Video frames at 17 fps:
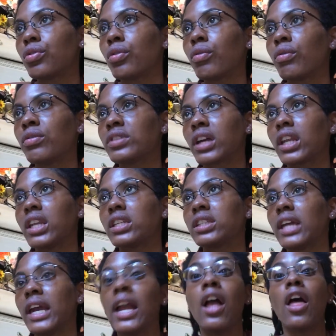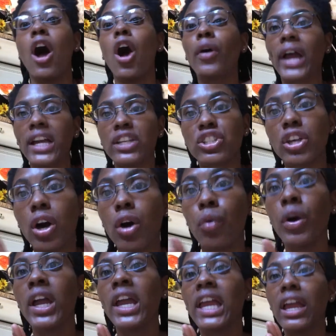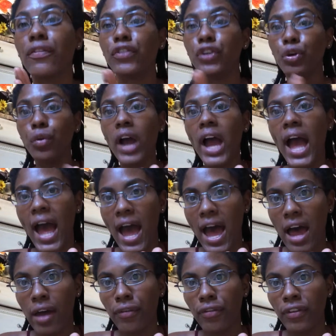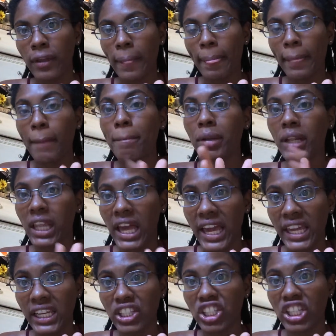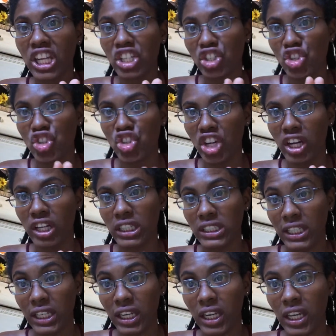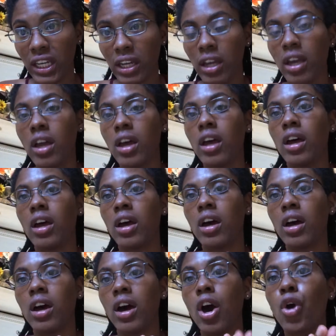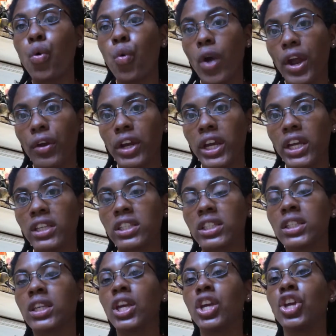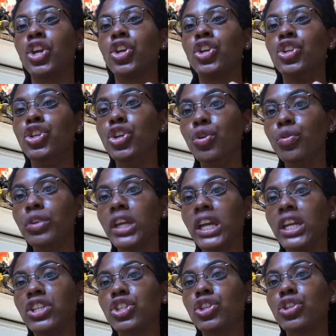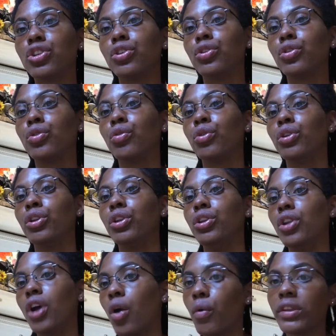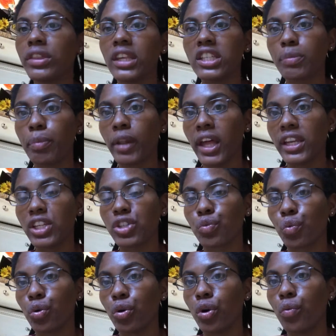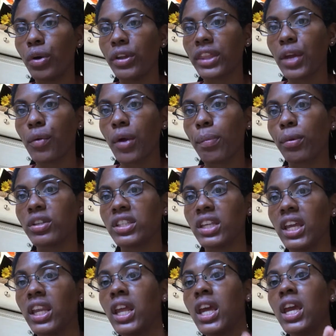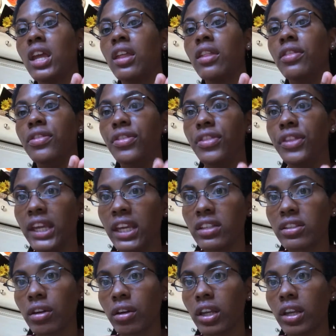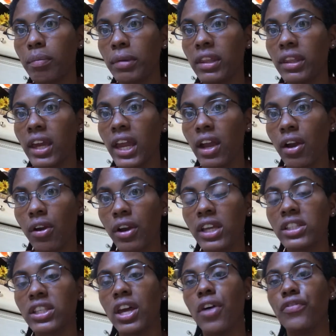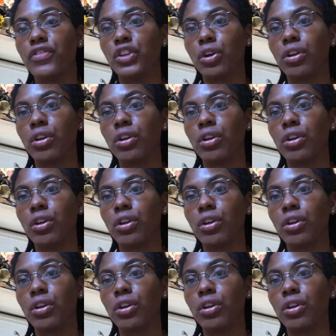was I going to state? Okay, so if you have planets conjuncting Aquarius, you need to know what these planets rule, what they represent. These are going to be the areas of your